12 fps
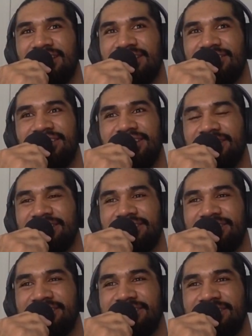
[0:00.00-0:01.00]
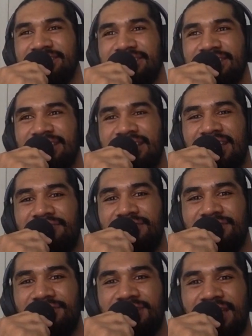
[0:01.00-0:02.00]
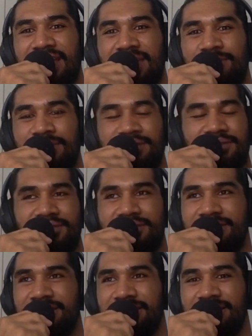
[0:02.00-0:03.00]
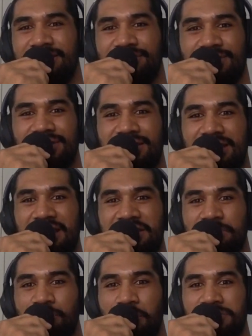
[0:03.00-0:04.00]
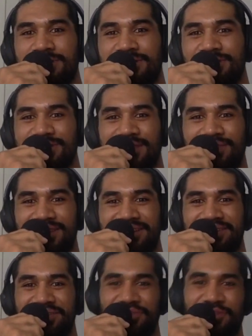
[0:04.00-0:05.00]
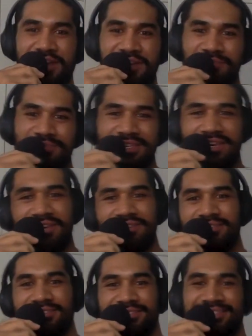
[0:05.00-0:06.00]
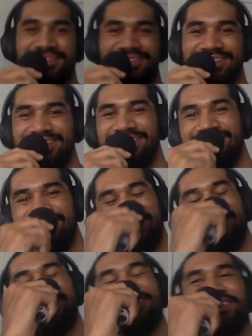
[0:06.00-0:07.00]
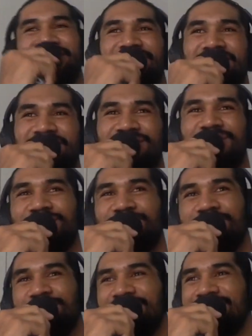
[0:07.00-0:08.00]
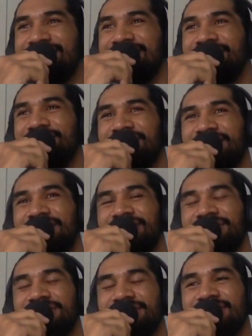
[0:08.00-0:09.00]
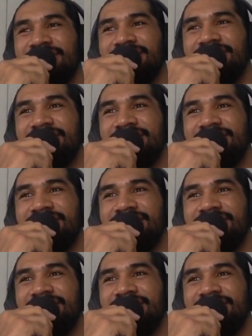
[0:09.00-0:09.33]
you're like, have a little game in fucking Ashburton or something, like random town, and you're on your way back to Invercargill. So,